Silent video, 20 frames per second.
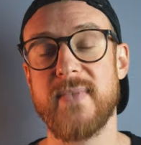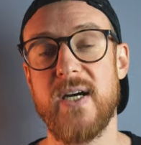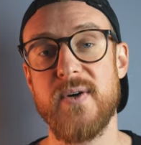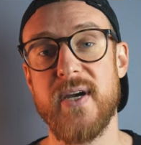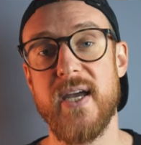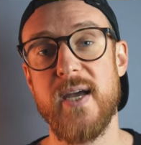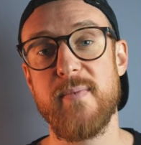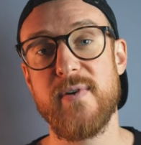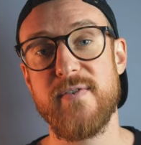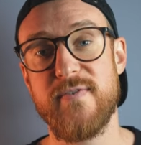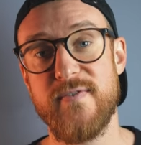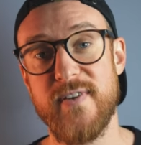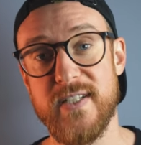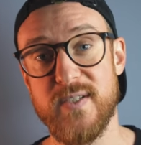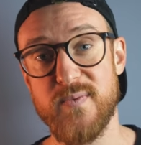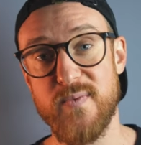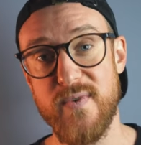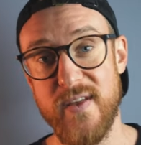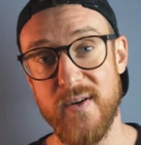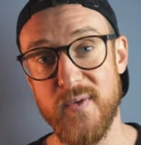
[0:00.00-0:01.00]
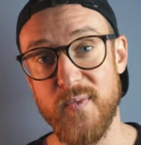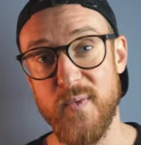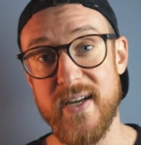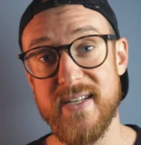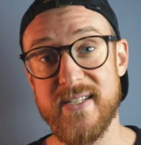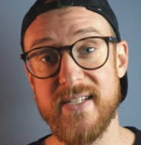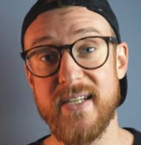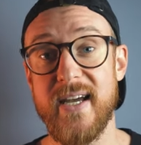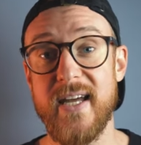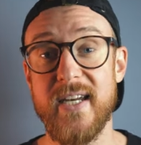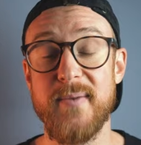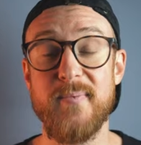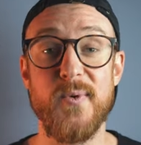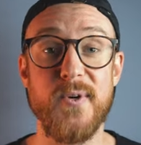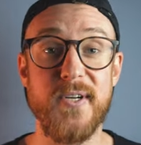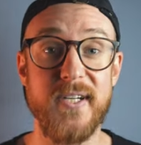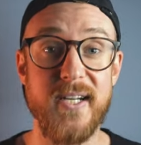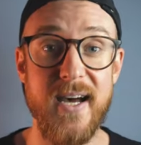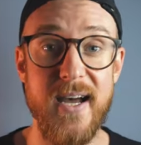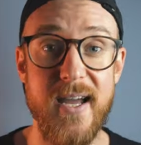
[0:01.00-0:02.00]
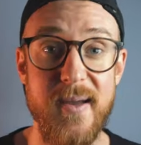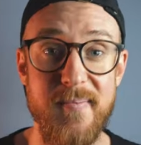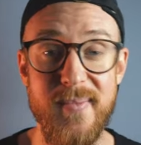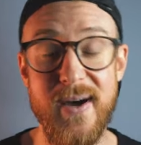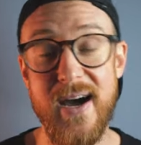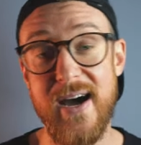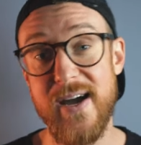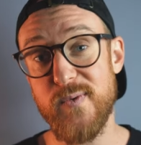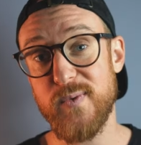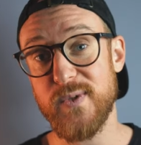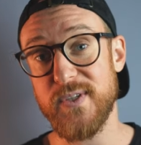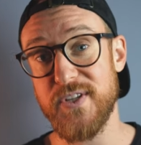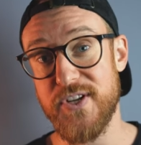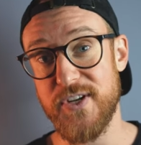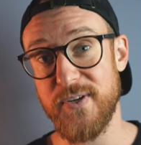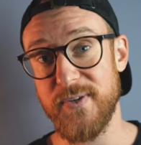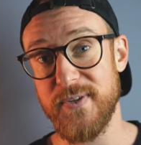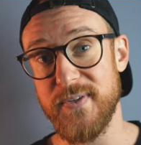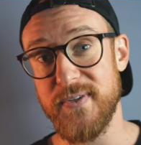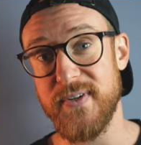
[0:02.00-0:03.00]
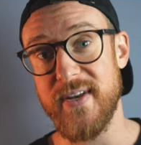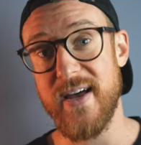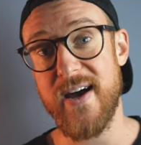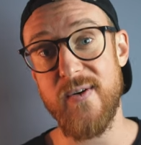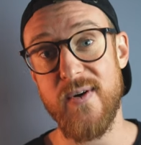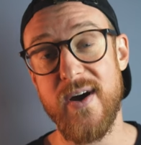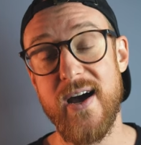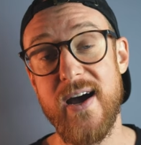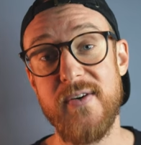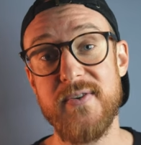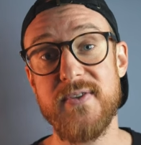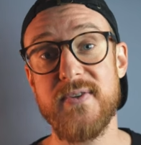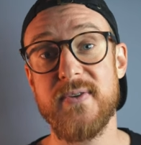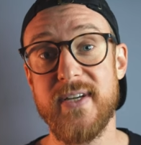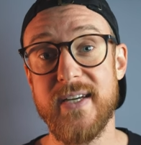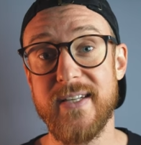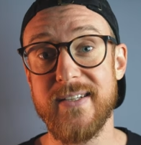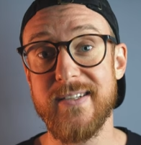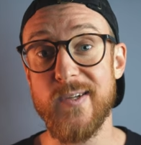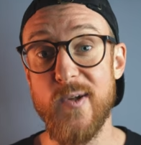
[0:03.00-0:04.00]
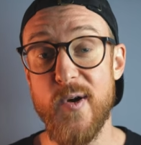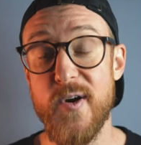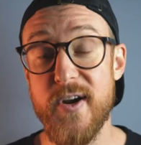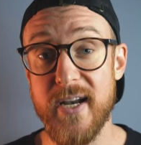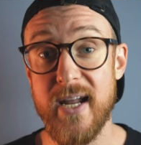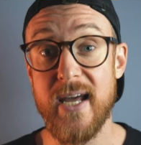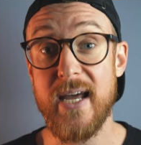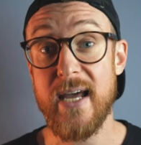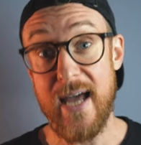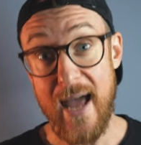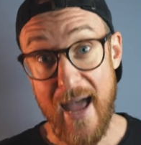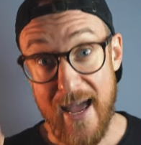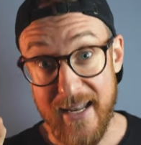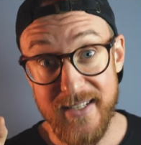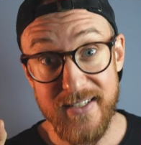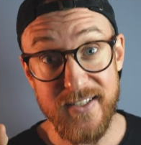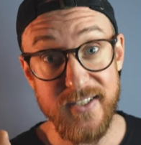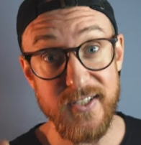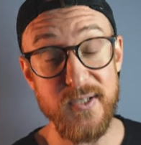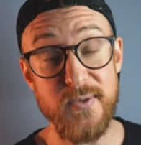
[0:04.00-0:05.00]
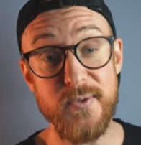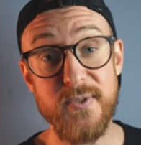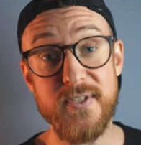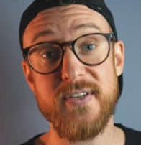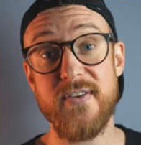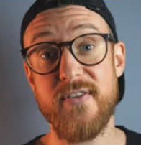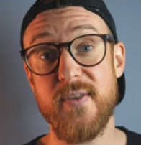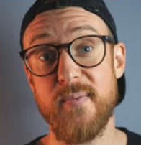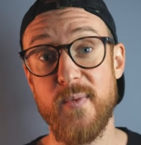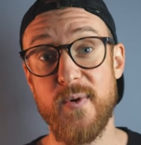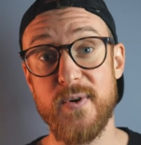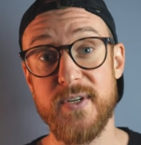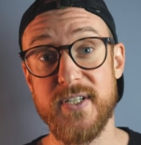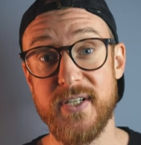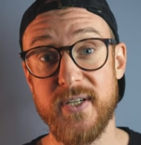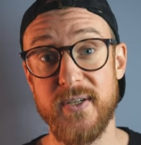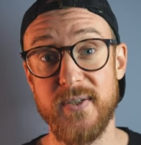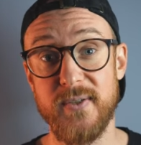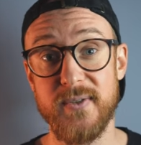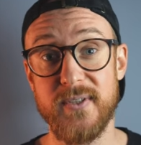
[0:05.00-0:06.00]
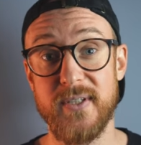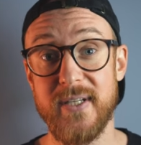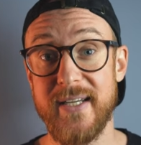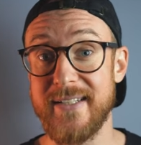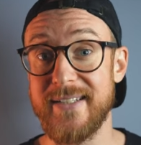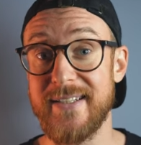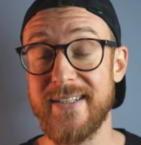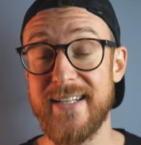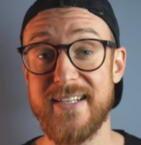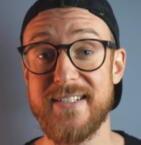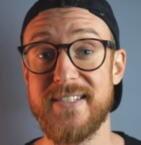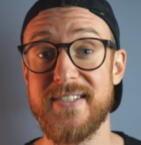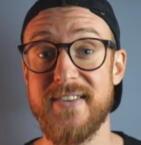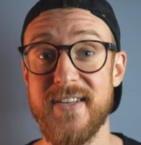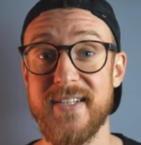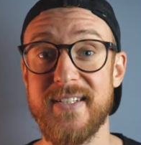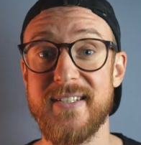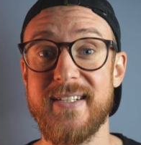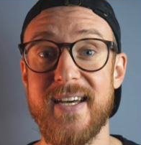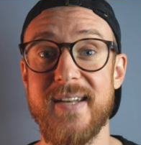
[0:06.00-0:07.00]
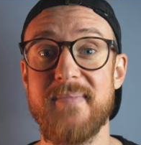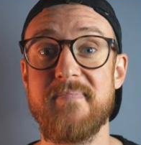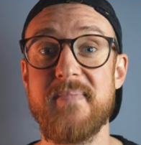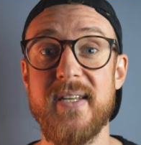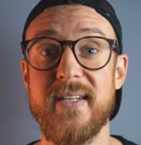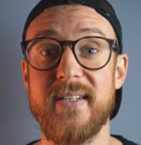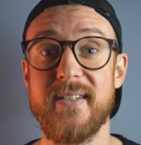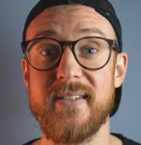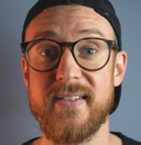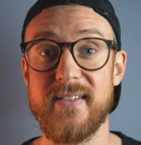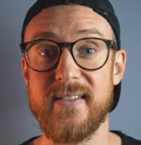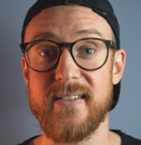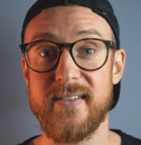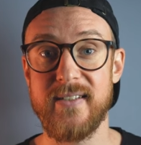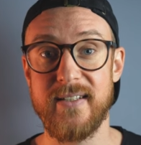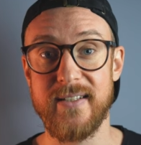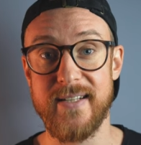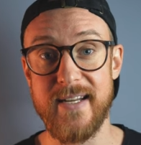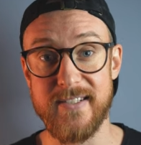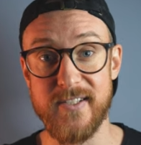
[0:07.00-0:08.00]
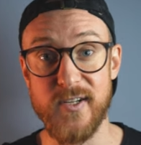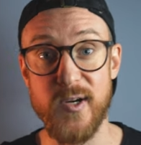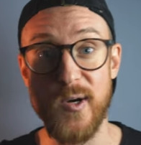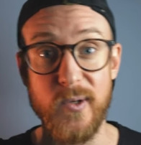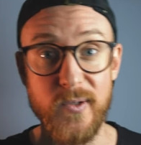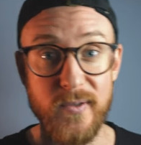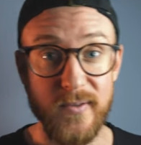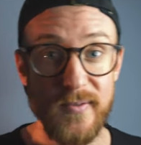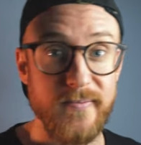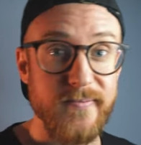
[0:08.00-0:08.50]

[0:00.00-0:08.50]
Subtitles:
Okay, my friends, without wasting any more time, I will show you now how you can learn and use the Morse code in less than 10 minutes. Let's go.